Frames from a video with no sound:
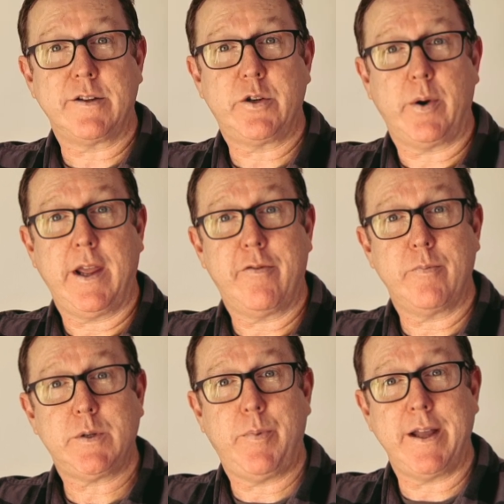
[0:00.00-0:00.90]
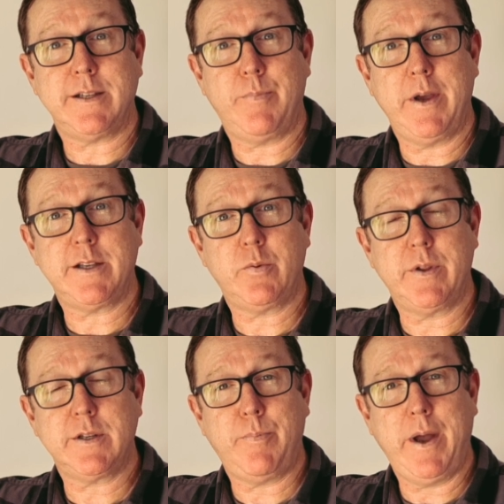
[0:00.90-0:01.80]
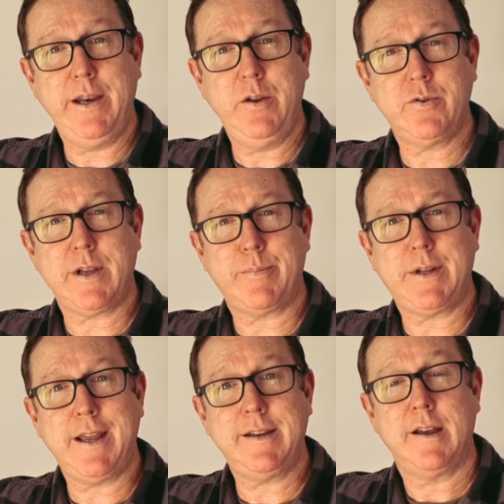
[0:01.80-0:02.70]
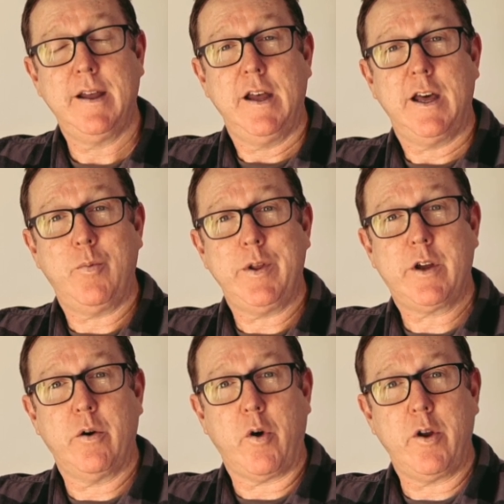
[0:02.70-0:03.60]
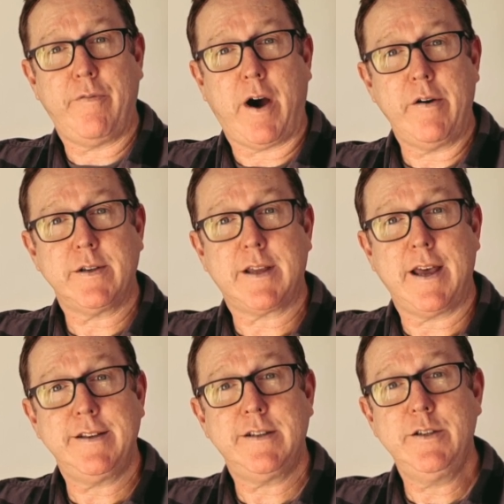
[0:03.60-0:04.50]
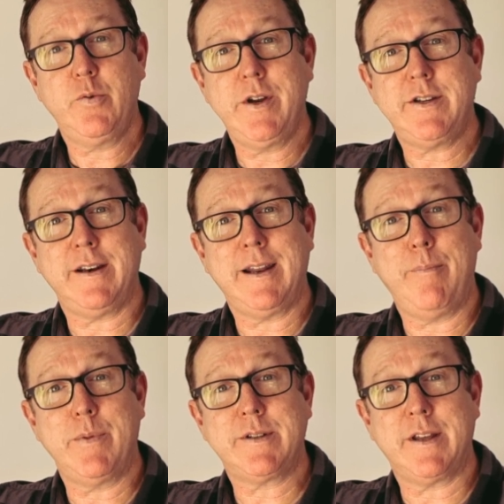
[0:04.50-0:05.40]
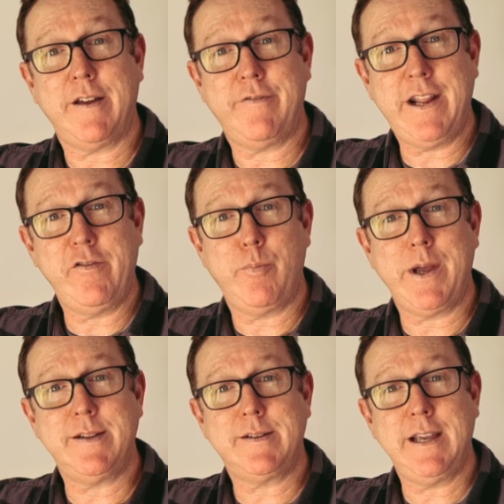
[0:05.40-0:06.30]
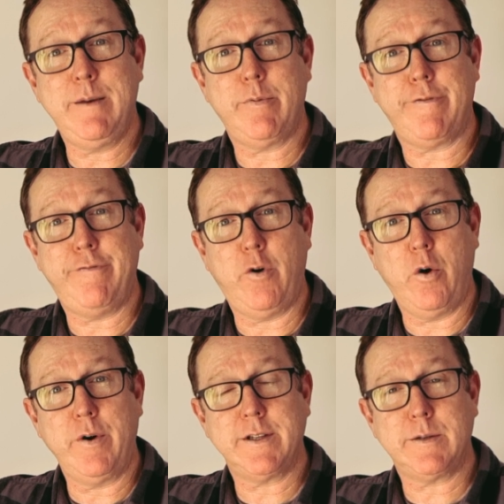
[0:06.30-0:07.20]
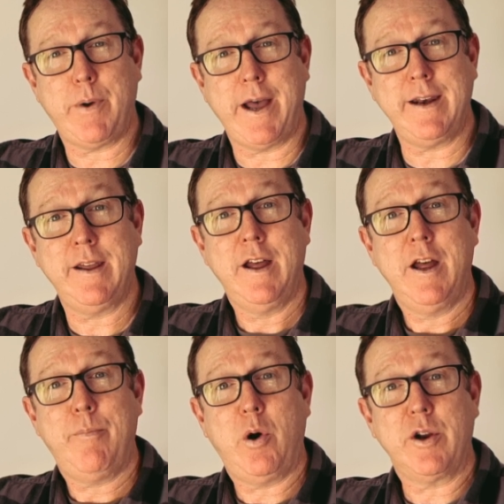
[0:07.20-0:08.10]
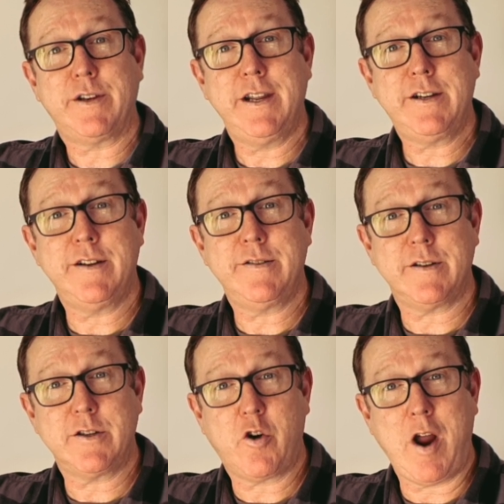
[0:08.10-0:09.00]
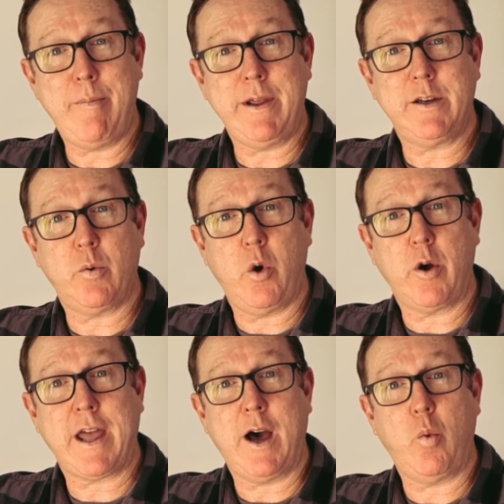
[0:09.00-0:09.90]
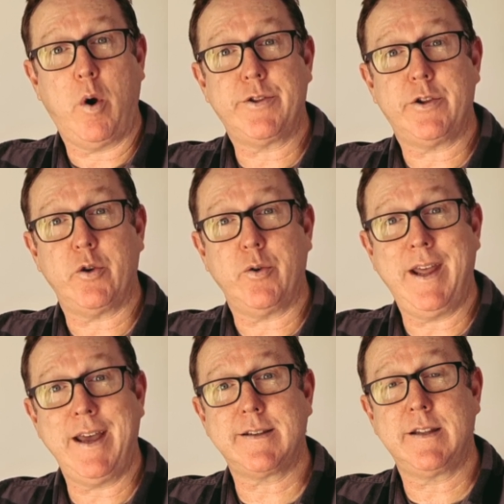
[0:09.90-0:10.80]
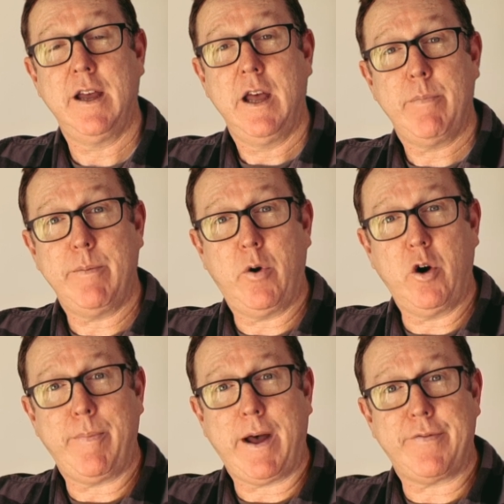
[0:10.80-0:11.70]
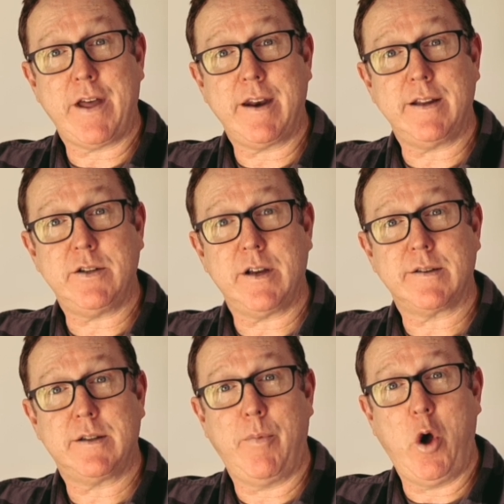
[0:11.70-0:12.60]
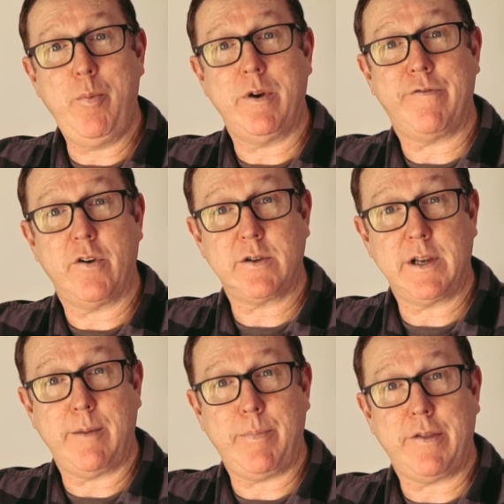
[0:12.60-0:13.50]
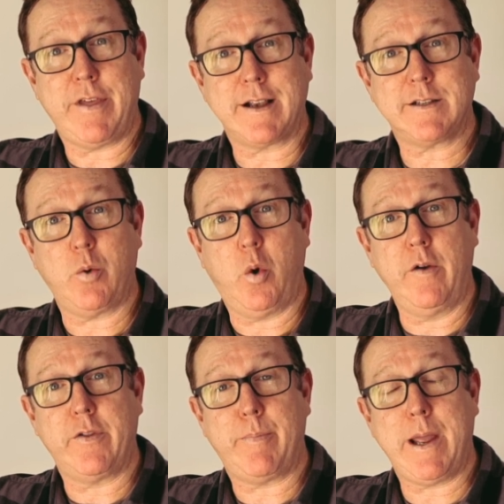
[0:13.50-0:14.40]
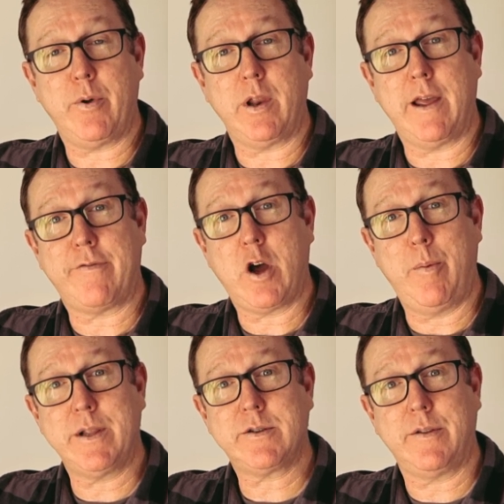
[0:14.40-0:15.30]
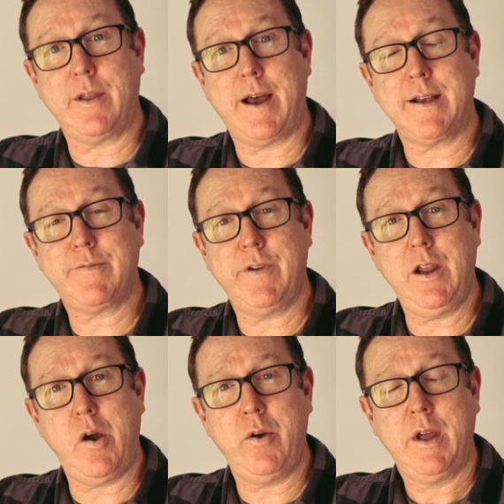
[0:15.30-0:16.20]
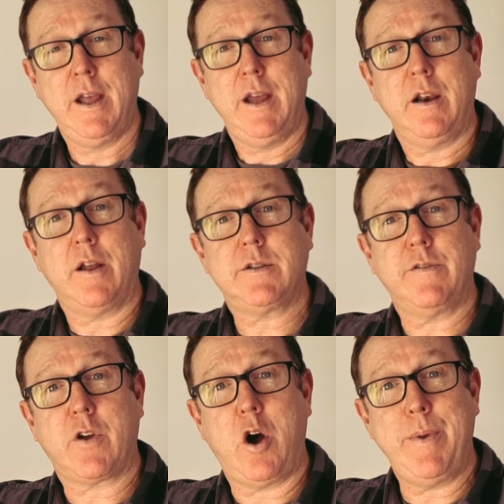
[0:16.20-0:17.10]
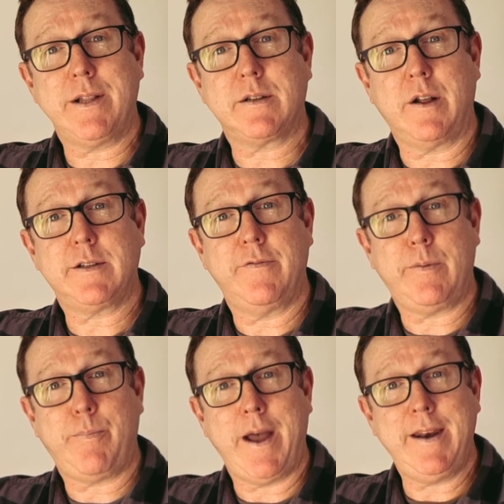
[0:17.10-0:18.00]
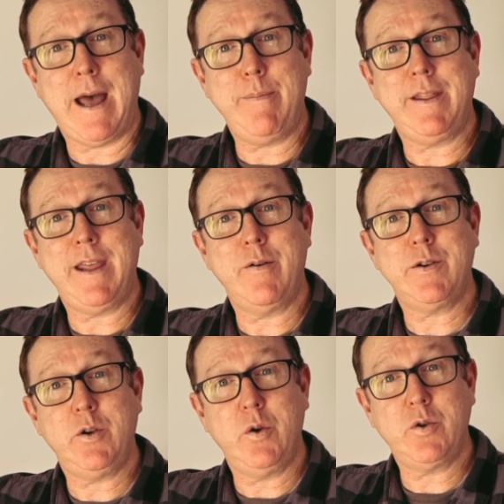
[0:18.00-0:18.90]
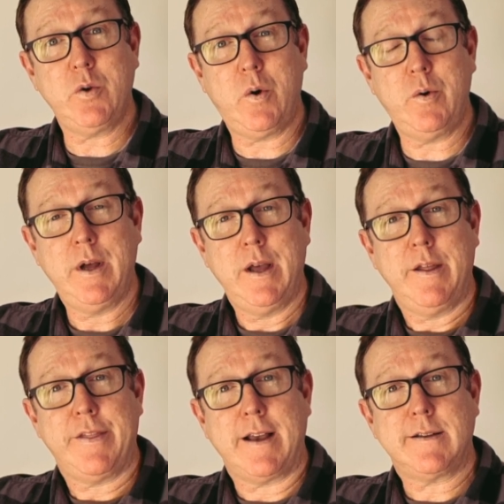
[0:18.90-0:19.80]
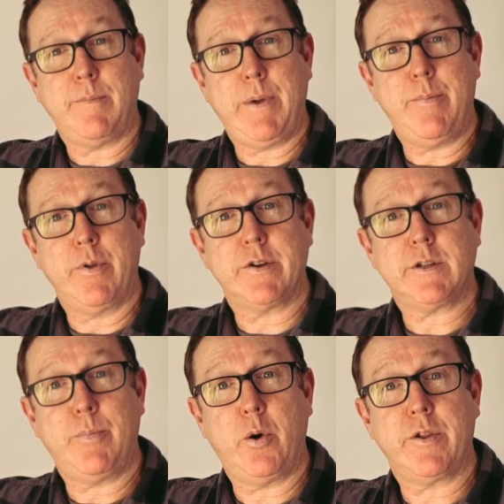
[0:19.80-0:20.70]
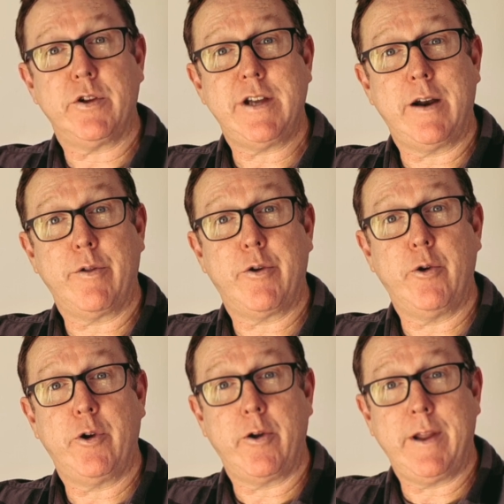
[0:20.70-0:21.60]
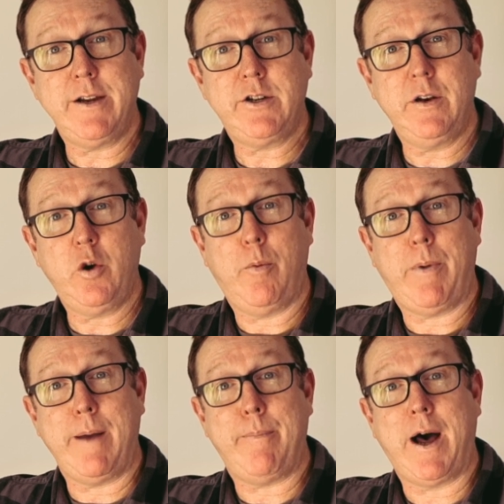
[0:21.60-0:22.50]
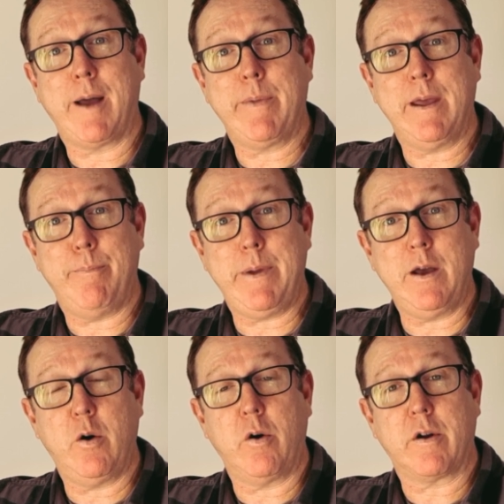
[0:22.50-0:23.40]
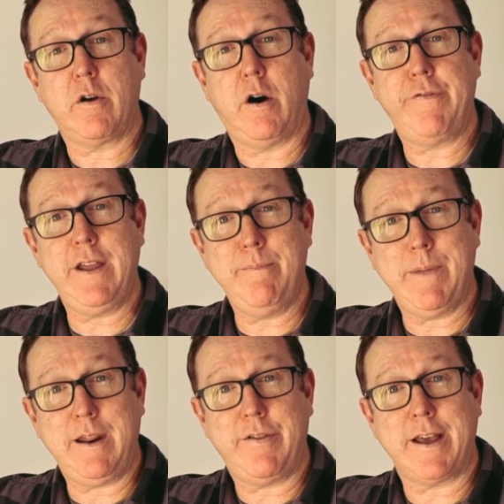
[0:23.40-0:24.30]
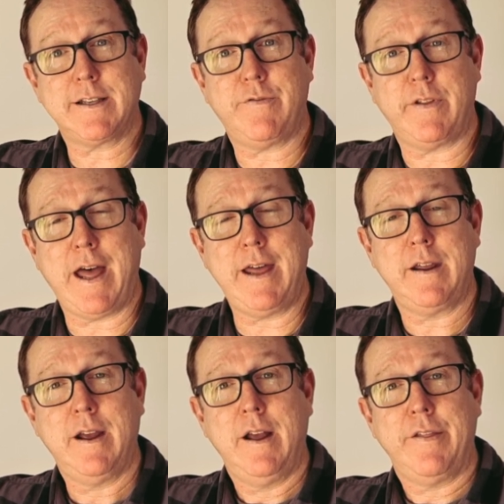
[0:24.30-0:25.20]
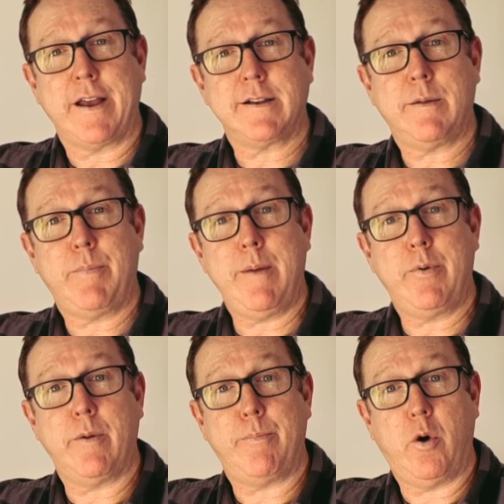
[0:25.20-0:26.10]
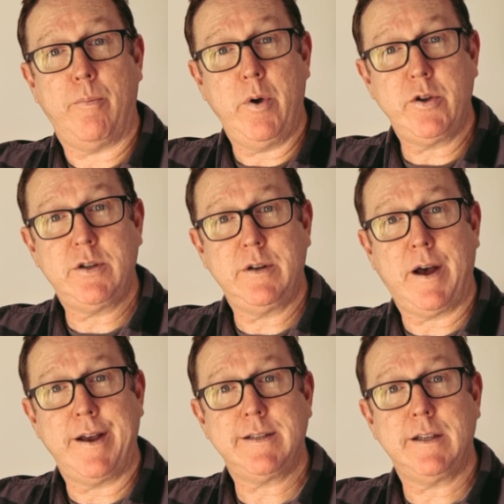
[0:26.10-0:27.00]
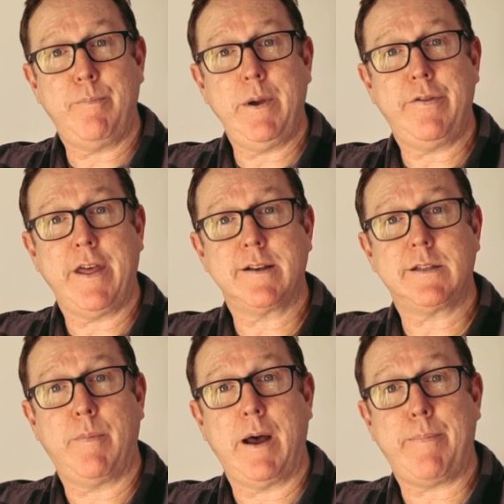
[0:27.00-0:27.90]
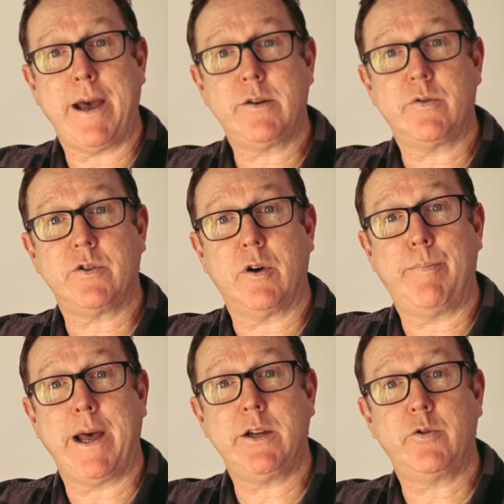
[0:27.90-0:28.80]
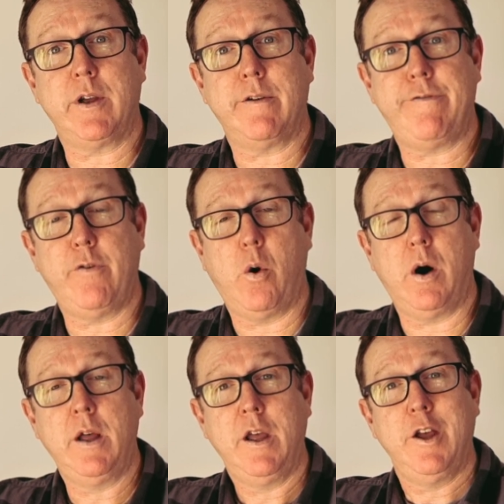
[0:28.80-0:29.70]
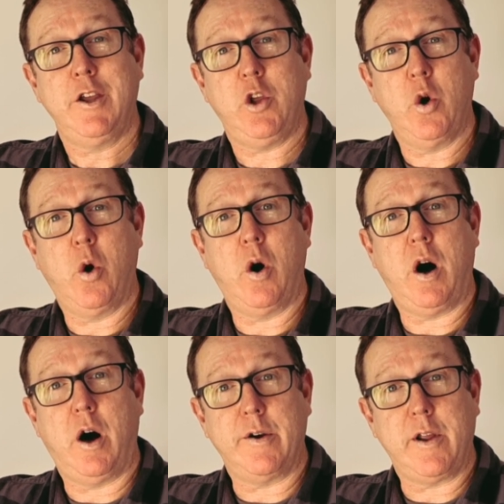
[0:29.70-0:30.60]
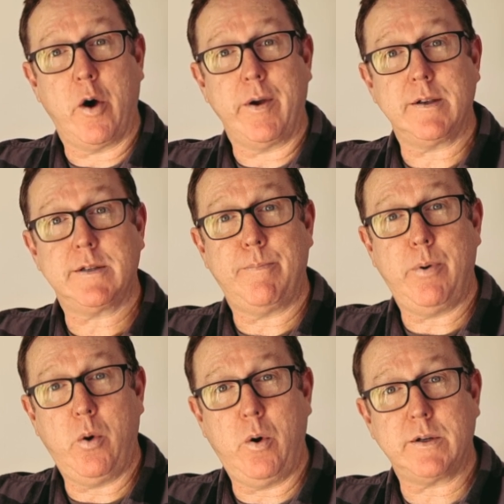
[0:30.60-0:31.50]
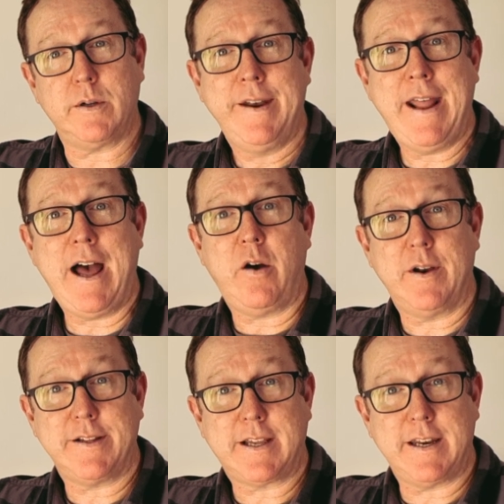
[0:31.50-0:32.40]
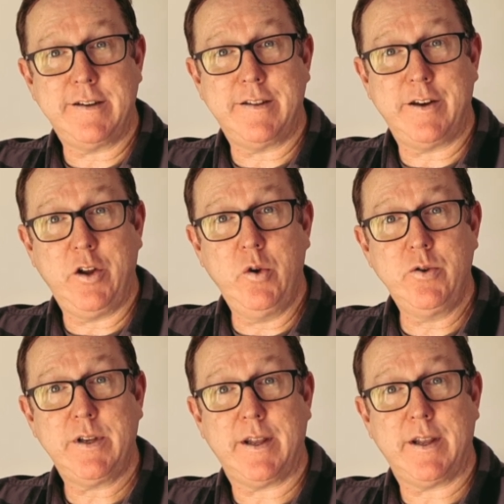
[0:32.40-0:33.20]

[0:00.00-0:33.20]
Stuart here from Spain Speaks with a Spain news update. And with coronavirus cases reaching numbers that have never been seen before in Spain, politicians are scrambling to work out what to do next. But more about that in just a moment. Firstly, a big thanks to all of the people that left comments on the last video. Lots of comments, lots of debate happening there as usual. Thanks to people that supported the channel through a donation or by buying me a beer or a coffee. Many thanks for that. Thanks to people that bought merchandise, and a big thanks to my patrons on Patreon for your ongoing support. Now, let's get into the news.